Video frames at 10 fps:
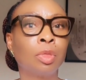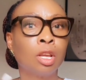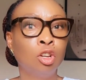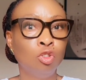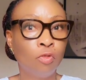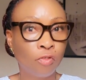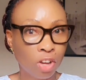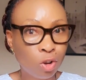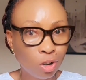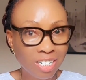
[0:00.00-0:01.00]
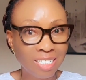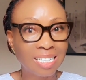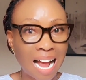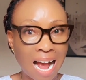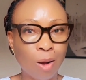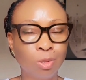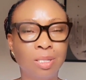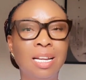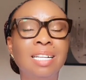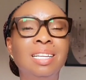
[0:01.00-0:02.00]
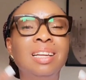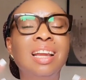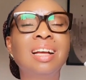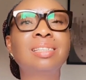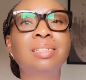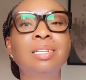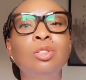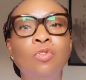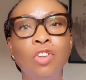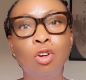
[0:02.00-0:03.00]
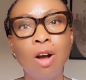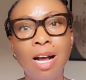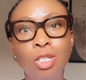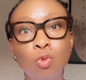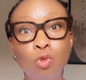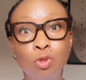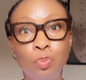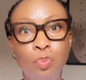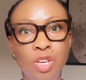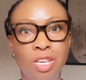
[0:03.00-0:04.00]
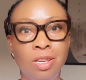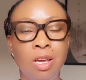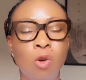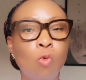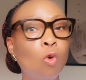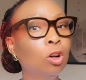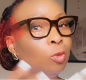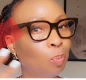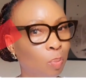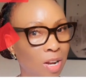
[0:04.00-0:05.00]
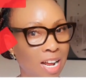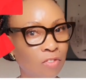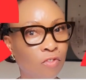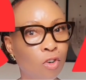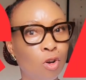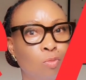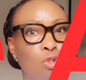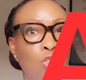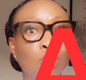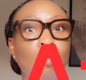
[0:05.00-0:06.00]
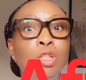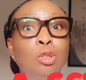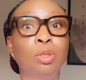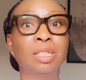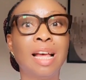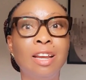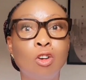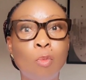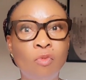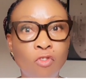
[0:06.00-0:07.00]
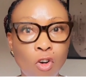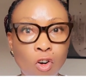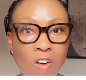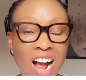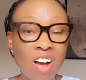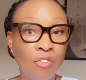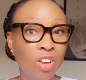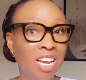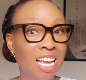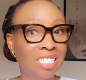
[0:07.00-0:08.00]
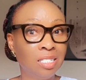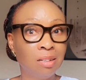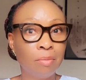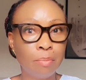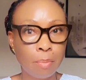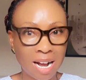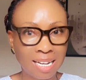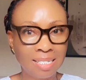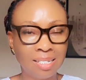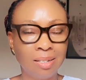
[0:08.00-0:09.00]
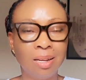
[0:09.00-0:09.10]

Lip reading: you figured it out, now the next thing to figure out would be, what platform do you want to sign up for affiliate marketing?